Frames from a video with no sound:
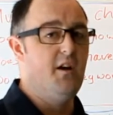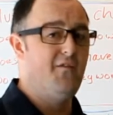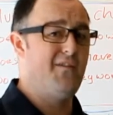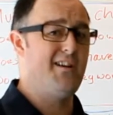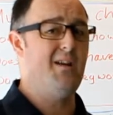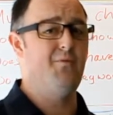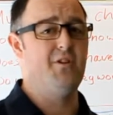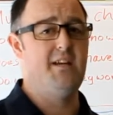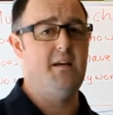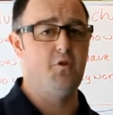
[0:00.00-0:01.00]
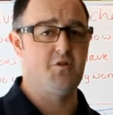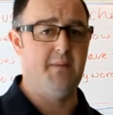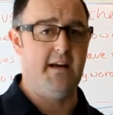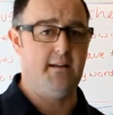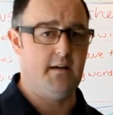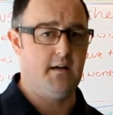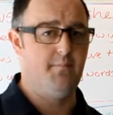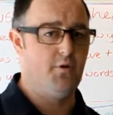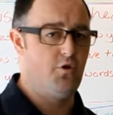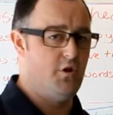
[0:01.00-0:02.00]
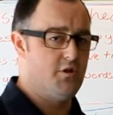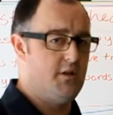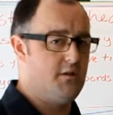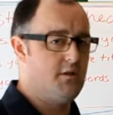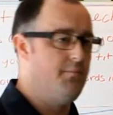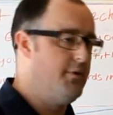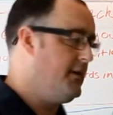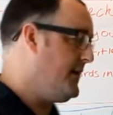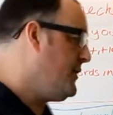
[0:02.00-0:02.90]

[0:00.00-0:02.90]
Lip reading: Forget about the keywords meta tag because it's completely